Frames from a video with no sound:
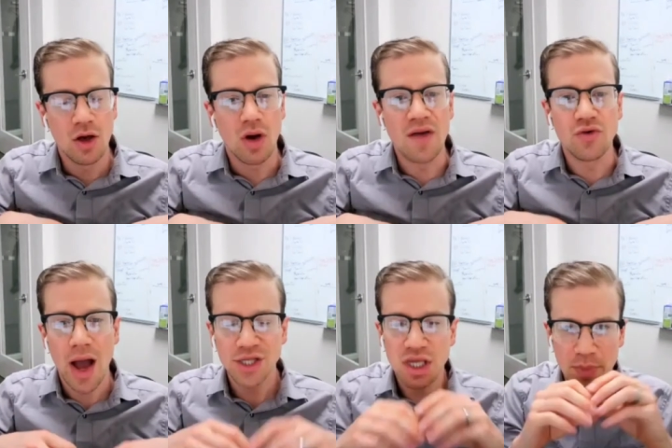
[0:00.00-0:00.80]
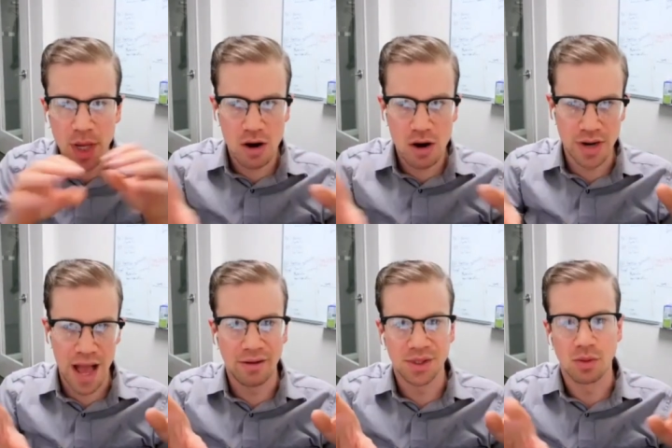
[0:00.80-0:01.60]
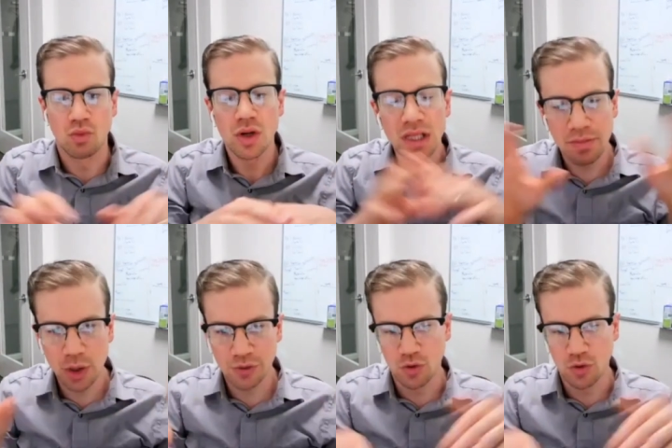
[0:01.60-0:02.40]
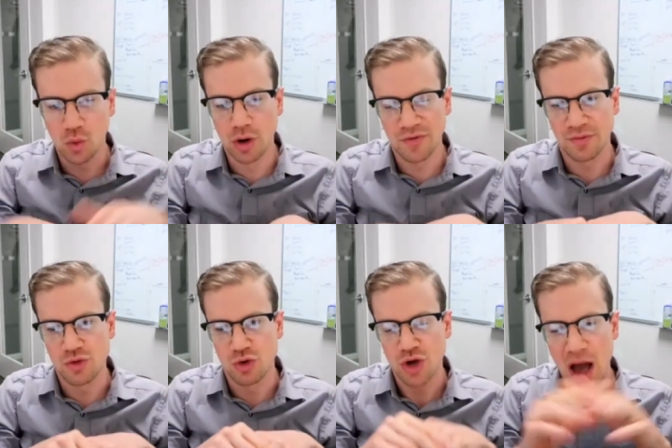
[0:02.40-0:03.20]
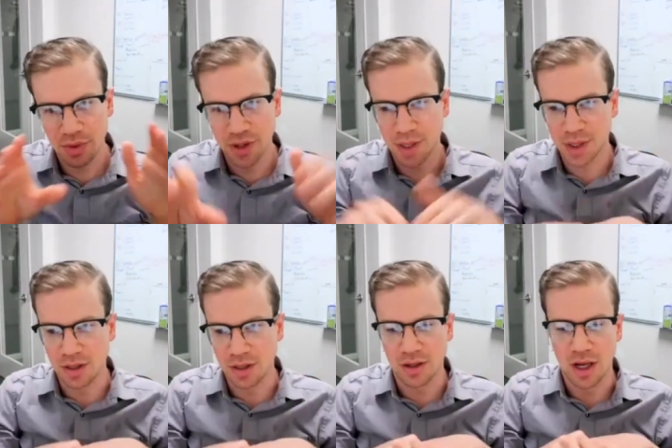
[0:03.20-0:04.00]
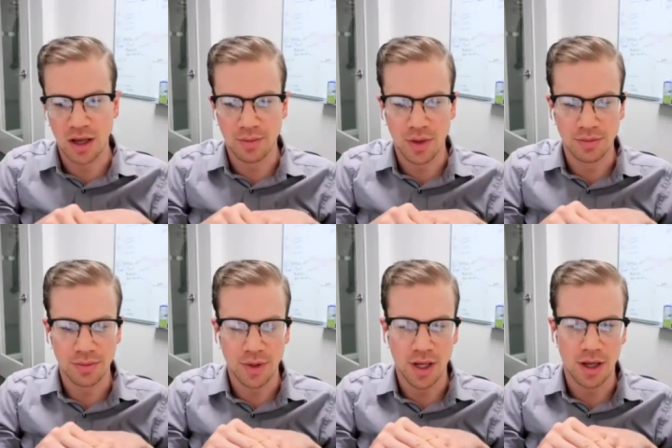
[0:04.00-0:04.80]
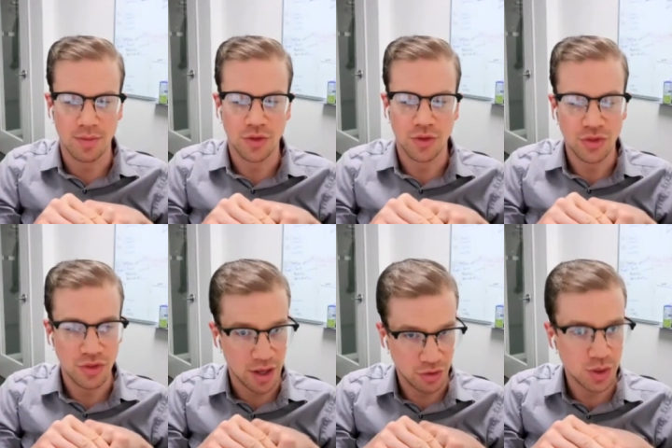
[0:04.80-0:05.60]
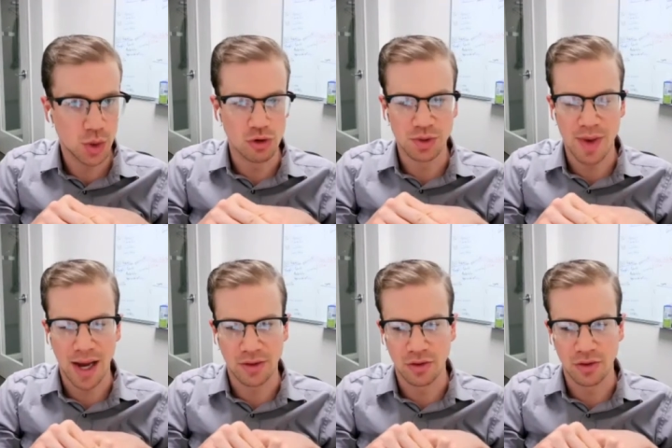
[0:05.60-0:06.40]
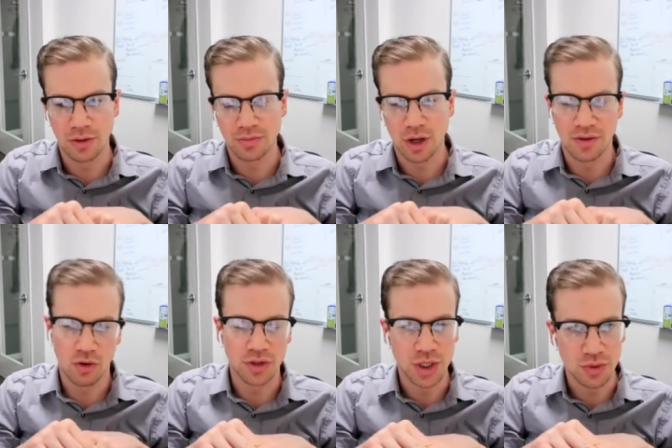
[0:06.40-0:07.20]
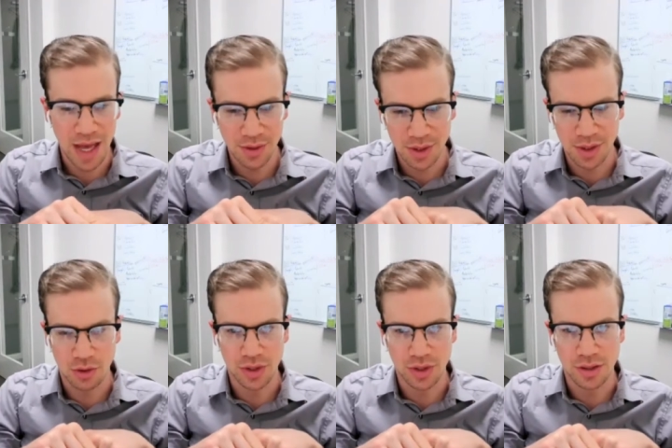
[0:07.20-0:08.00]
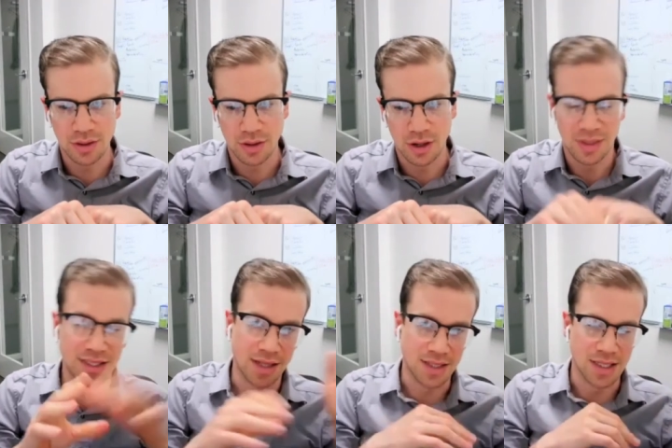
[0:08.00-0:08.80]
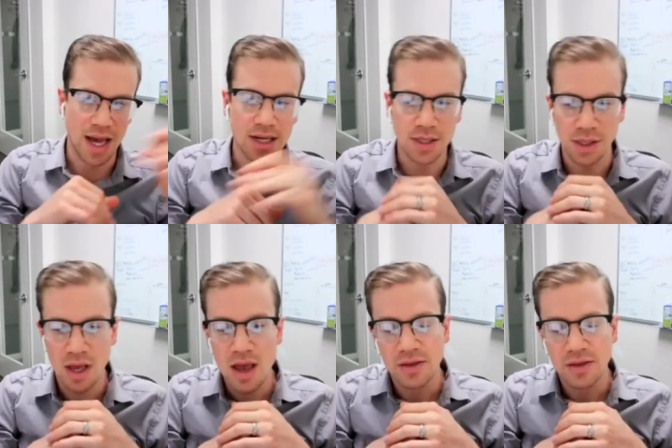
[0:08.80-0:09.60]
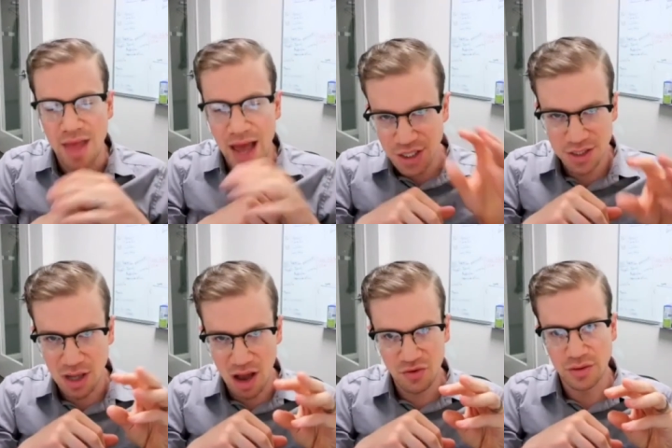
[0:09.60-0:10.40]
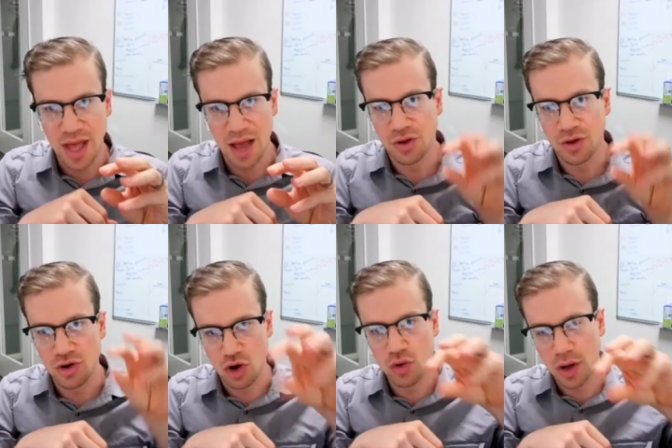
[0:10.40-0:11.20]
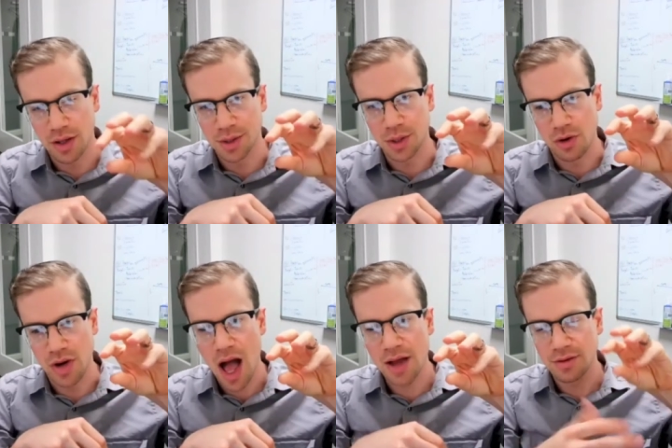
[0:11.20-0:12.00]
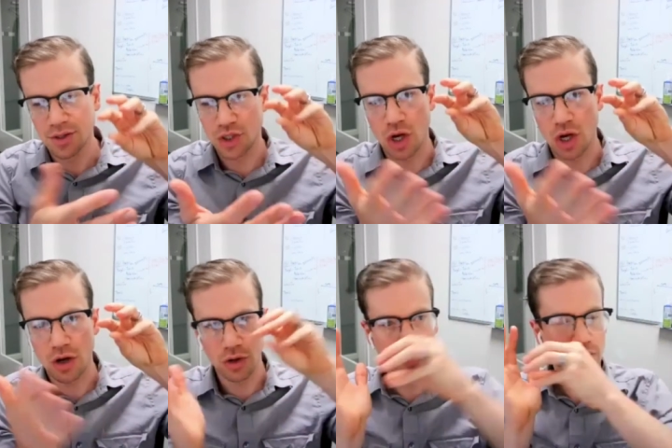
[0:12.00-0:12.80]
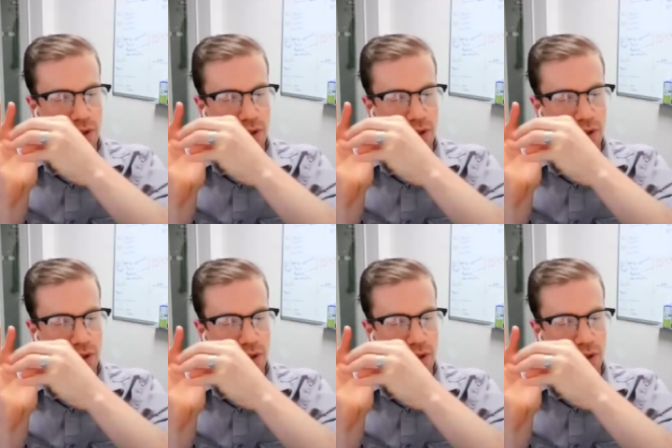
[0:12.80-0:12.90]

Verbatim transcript: if you actually peer down, some really beautiful work from Georgopoulos and um, um, um, that those groups back in the kind of early two thousands and early uh, late nineteen nineties, they actually discovered that the neurons are not so